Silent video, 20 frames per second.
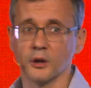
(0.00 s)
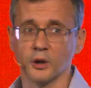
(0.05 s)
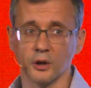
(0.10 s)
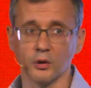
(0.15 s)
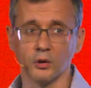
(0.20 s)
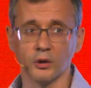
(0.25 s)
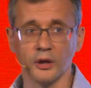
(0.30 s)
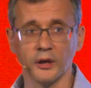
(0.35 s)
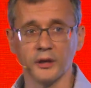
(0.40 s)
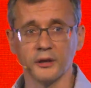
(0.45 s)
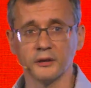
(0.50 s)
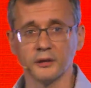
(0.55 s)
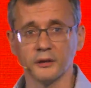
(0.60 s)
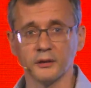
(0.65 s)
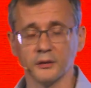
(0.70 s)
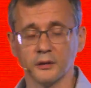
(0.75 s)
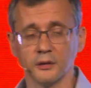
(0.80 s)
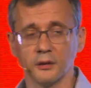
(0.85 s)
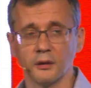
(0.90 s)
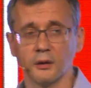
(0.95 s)
regulated
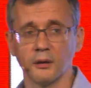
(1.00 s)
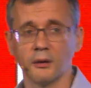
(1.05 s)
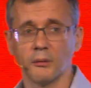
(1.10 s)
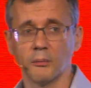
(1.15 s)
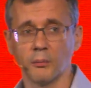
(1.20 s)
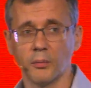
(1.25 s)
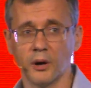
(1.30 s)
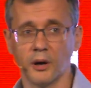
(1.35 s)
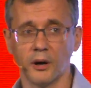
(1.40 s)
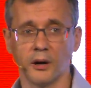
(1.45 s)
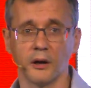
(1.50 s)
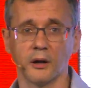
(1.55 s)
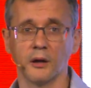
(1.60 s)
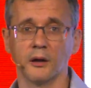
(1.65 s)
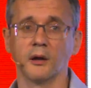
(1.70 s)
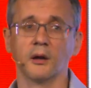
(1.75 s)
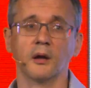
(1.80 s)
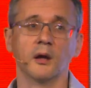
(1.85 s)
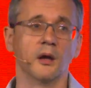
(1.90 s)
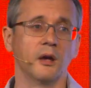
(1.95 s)

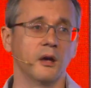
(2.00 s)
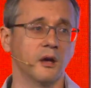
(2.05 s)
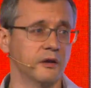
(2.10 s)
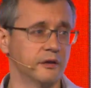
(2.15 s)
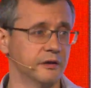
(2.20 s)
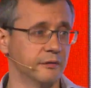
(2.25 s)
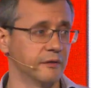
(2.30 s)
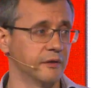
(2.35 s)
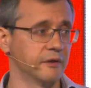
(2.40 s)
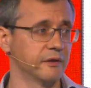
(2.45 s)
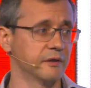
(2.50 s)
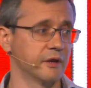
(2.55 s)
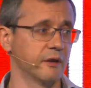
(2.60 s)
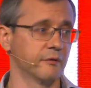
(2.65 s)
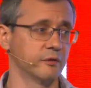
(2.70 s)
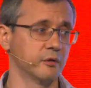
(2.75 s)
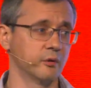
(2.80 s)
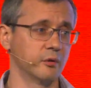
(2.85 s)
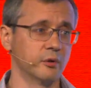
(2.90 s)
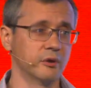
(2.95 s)
by Swiss
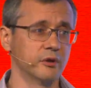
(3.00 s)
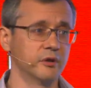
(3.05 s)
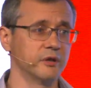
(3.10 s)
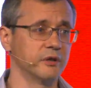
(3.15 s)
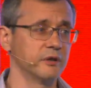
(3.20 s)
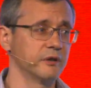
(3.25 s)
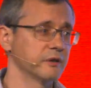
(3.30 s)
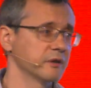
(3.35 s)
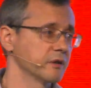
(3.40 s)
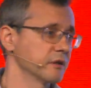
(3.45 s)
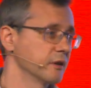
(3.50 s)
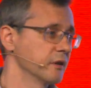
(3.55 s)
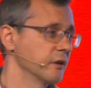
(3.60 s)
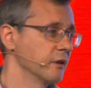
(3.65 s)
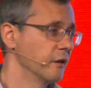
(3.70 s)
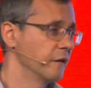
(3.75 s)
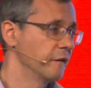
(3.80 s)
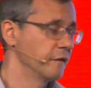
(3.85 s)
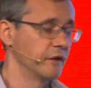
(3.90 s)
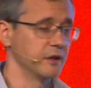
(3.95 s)
authorities,
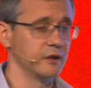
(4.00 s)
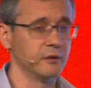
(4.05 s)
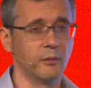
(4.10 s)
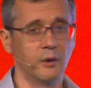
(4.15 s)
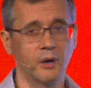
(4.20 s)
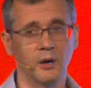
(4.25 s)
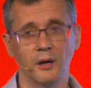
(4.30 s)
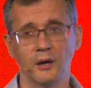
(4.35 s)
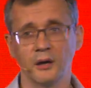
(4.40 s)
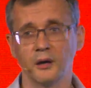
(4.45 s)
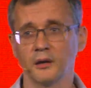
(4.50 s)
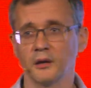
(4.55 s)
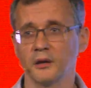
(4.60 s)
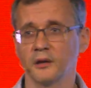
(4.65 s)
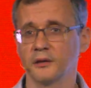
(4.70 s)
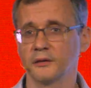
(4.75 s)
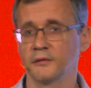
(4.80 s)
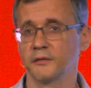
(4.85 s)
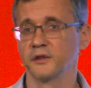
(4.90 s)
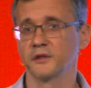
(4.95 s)
FINMA,
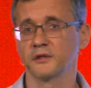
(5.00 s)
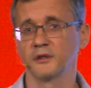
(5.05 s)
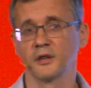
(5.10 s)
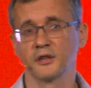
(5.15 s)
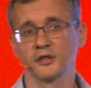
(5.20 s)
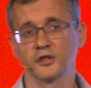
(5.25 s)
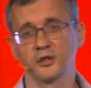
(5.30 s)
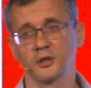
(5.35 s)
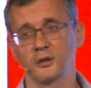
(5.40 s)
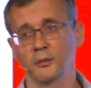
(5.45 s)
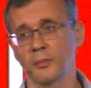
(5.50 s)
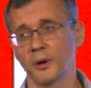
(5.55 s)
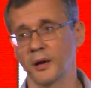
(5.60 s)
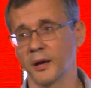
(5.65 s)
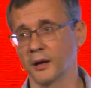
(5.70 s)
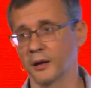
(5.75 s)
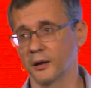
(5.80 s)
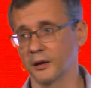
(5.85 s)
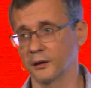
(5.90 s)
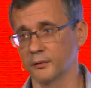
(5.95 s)
Swiss National
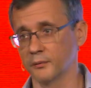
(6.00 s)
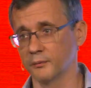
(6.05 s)
Bank.